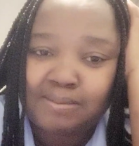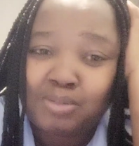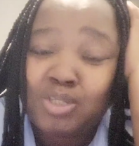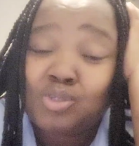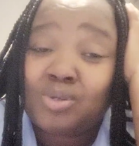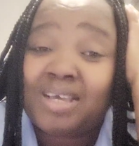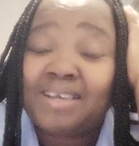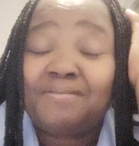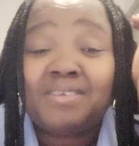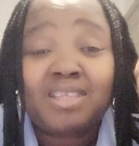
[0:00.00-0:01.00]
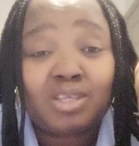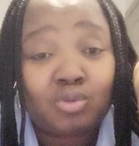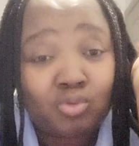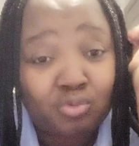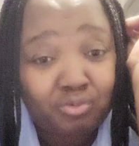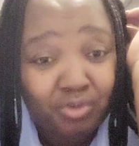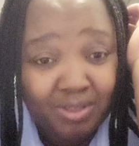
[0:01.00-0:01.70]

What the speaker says: Make sure that everything you do for